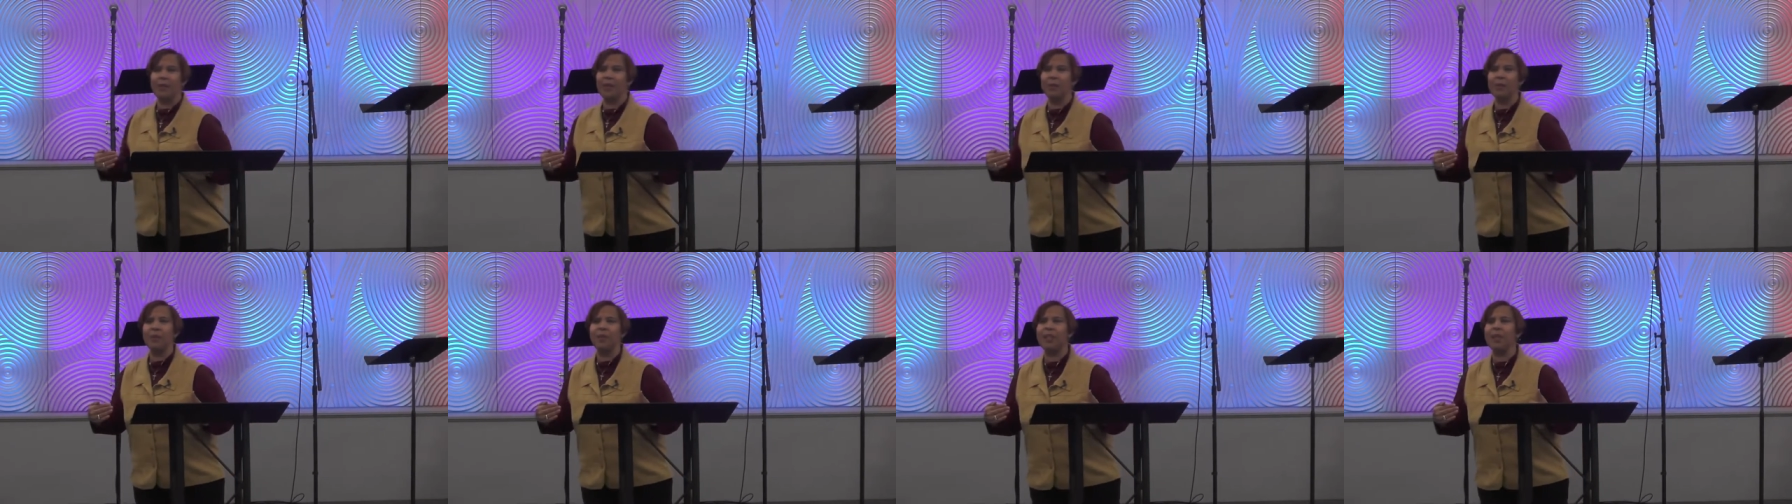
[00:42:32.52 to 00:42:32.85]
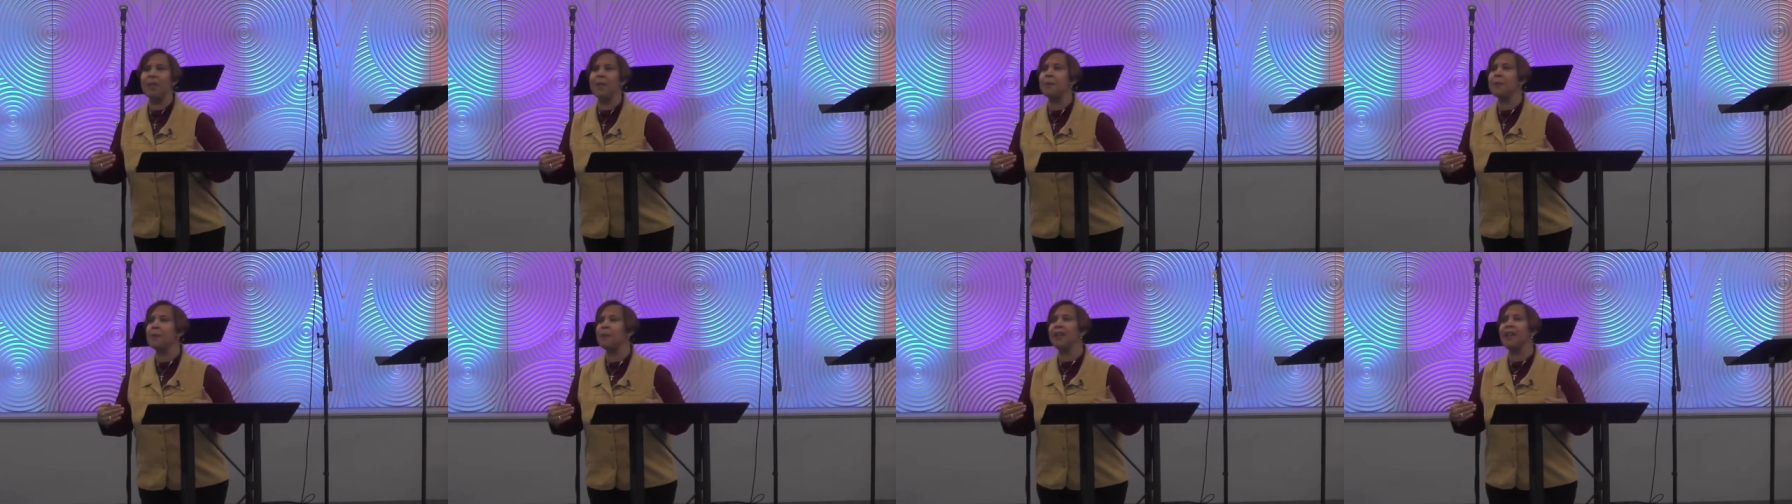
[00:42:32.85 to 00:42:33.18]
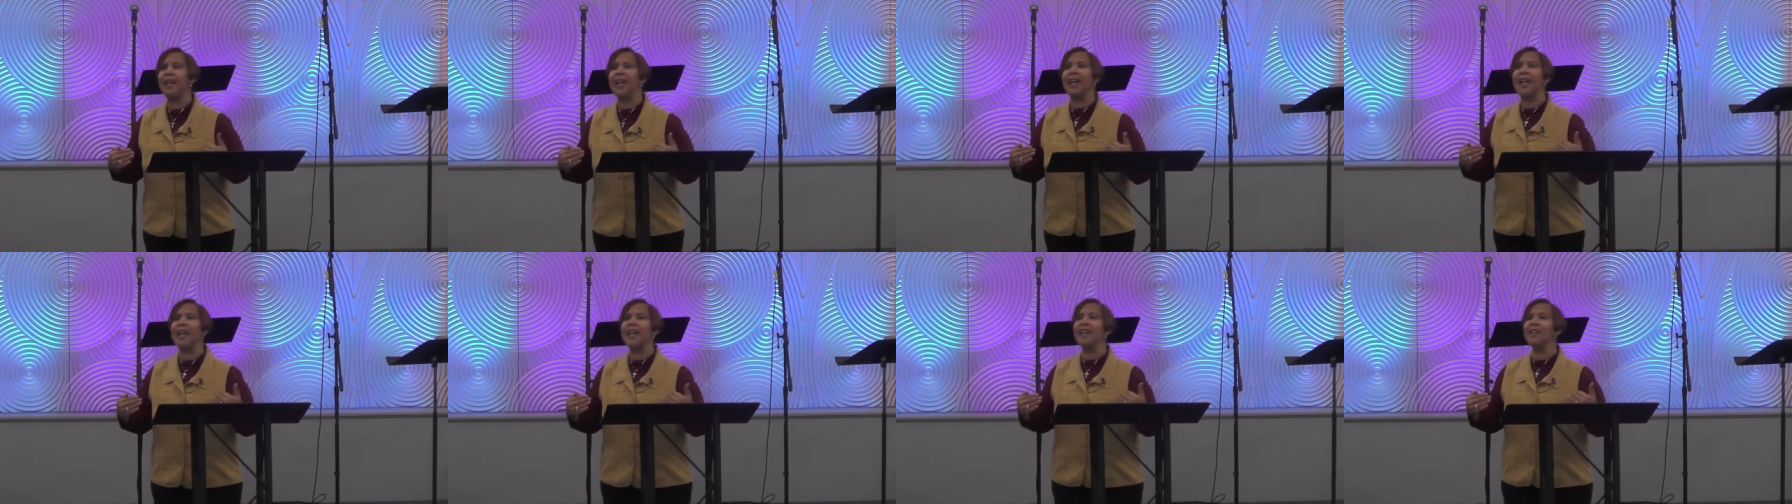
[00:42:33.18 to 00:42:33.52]
We can
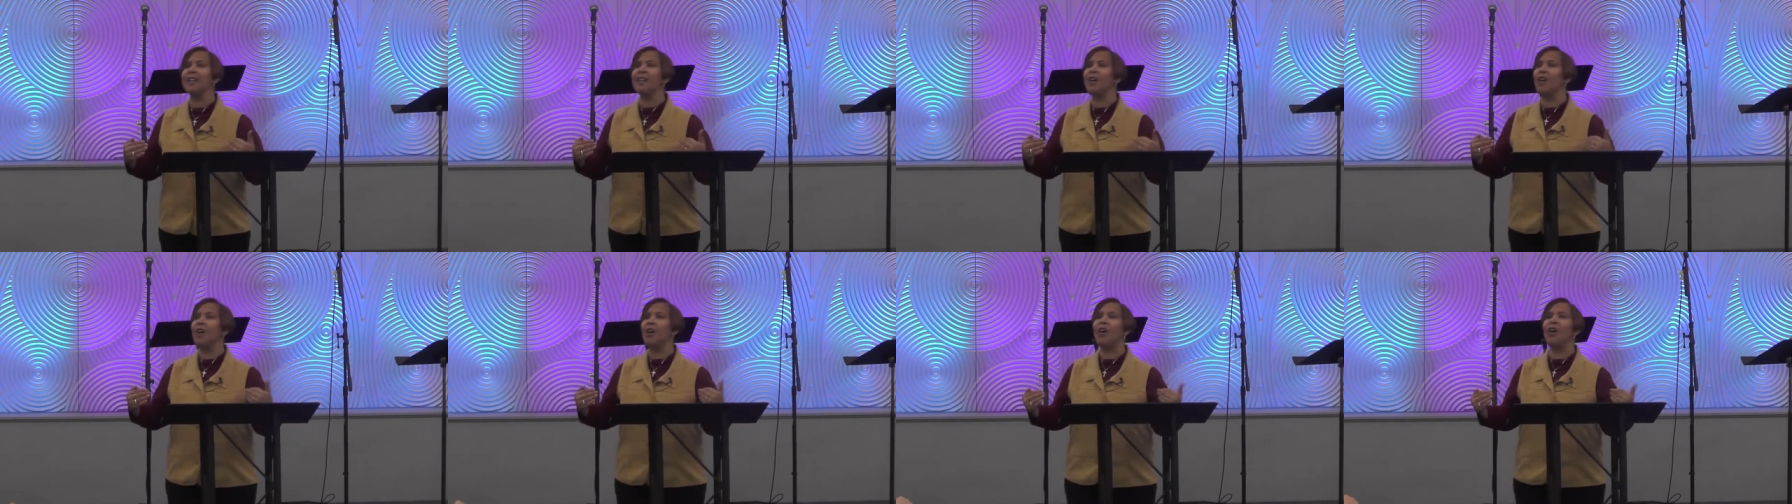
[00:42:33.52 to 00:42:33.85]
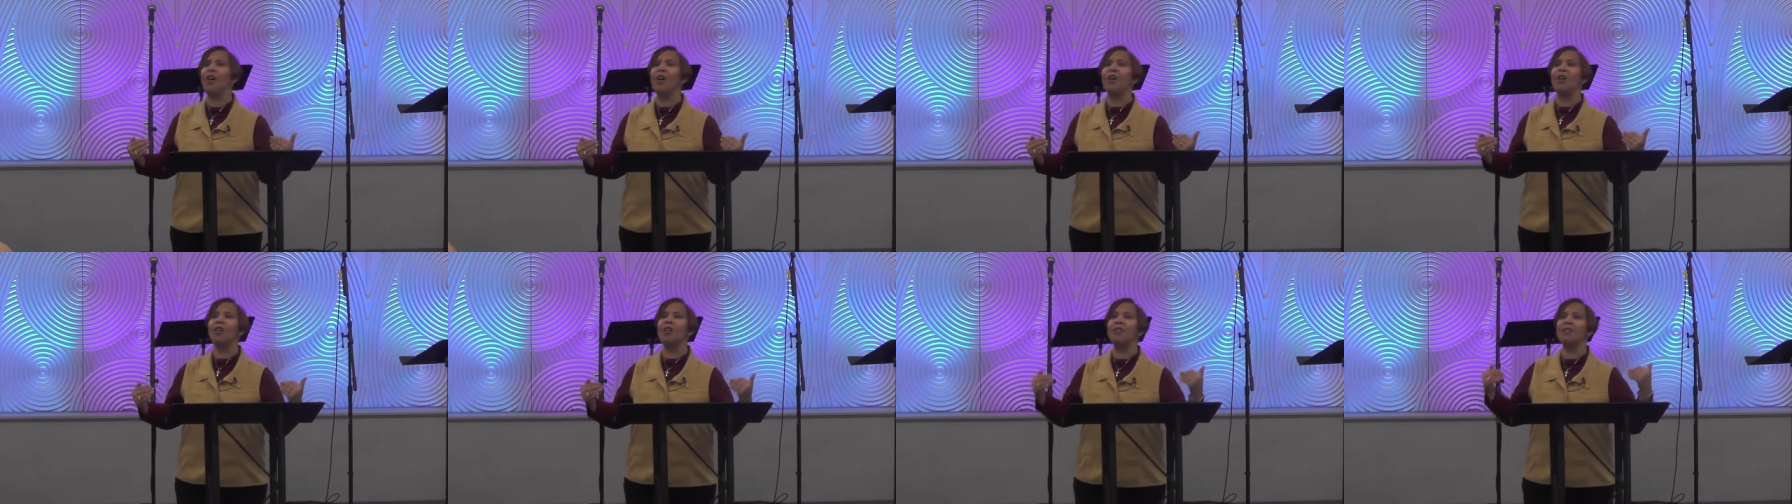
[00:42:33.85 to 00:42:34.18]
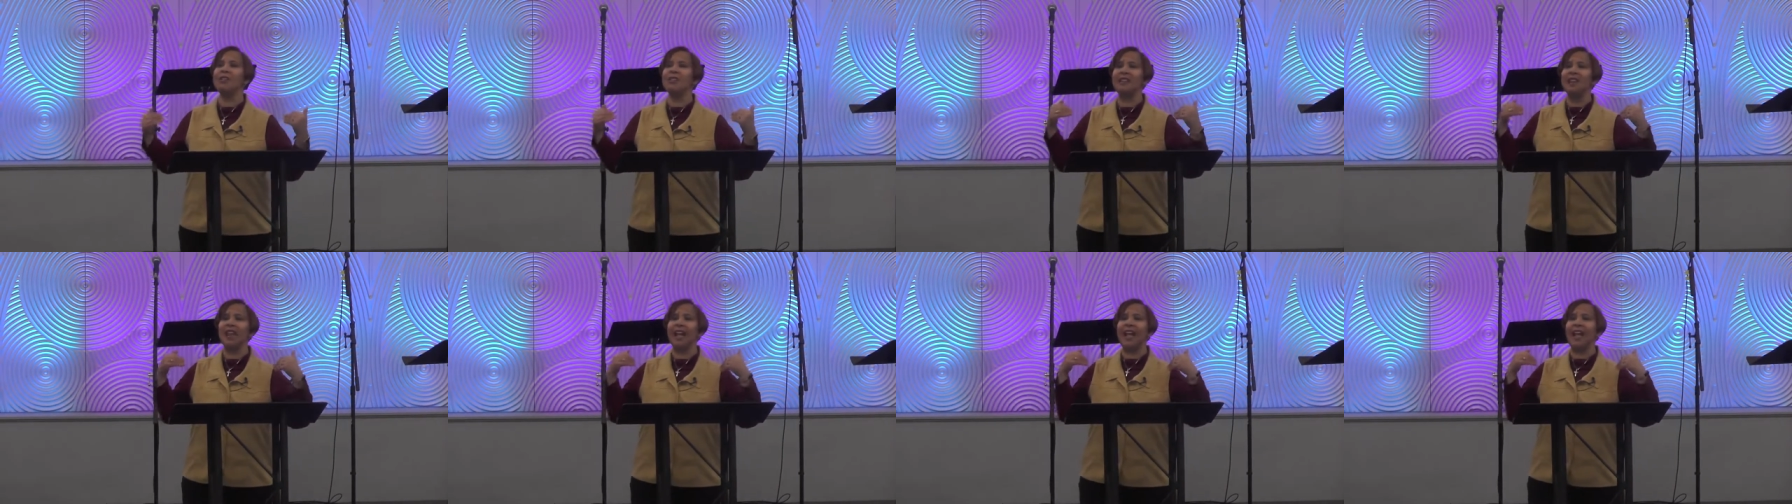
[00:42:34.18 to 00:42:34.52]
plan all
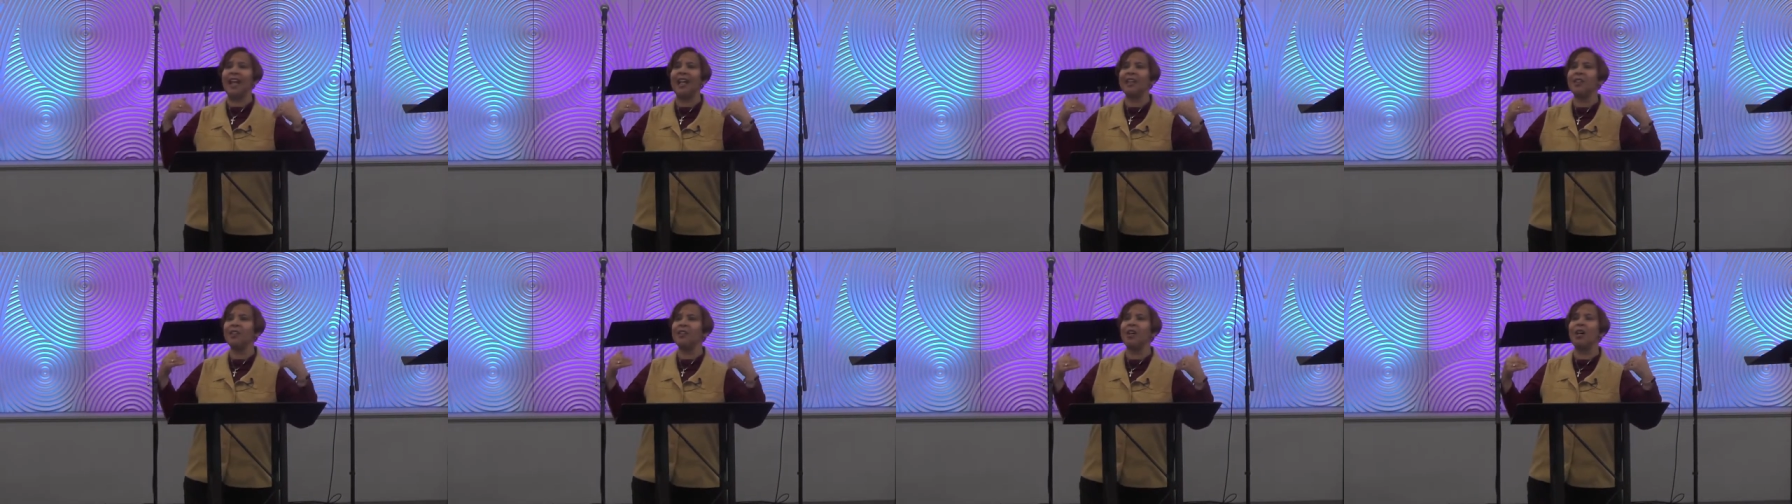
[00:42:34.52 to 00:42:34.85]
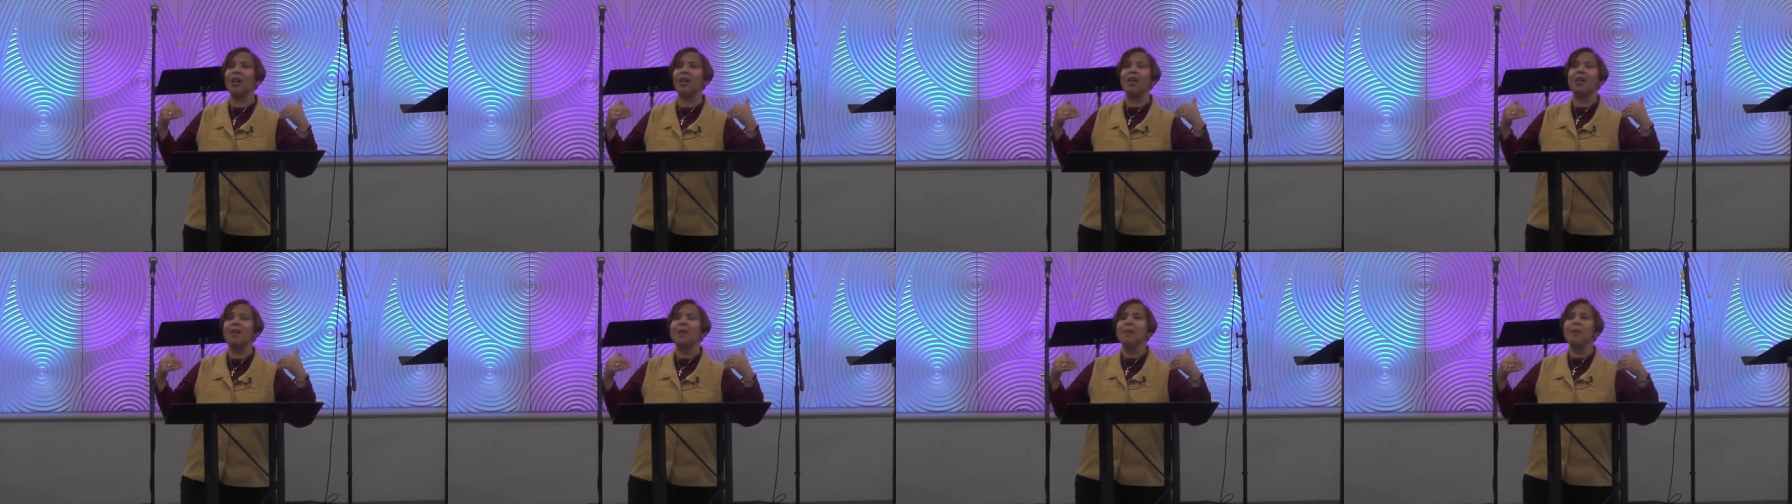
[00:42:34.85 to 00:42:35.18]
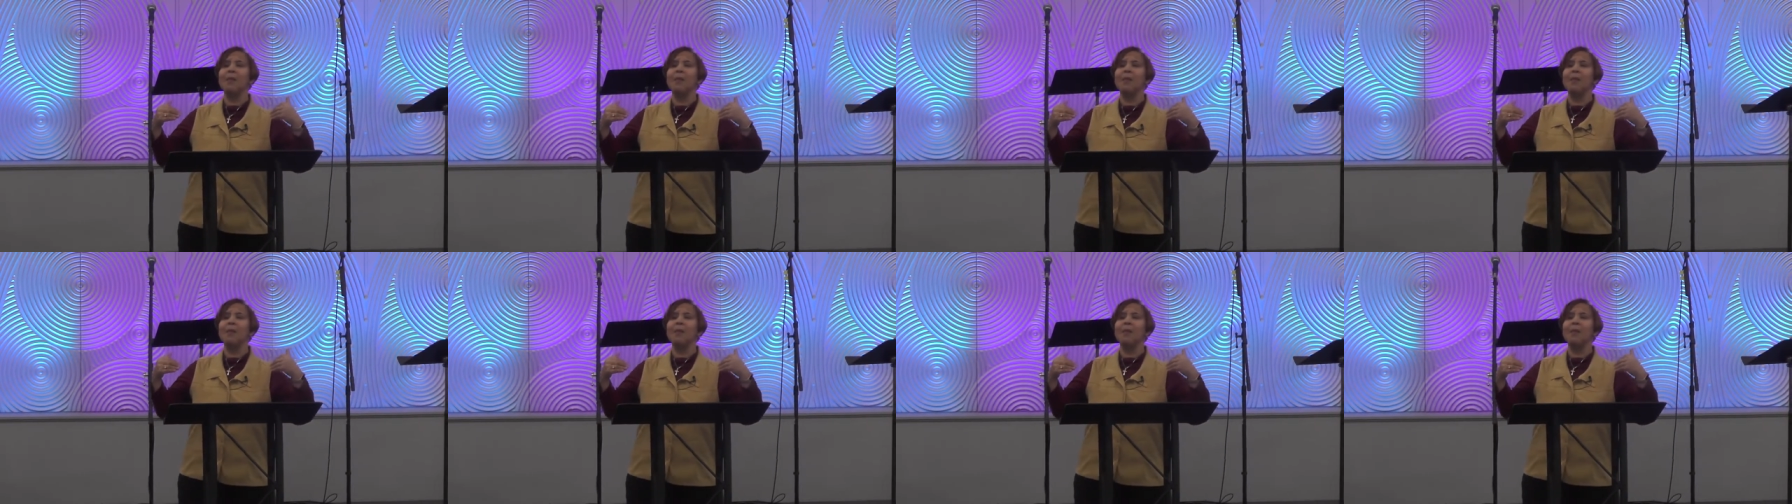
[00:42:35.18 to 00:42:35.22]
day long.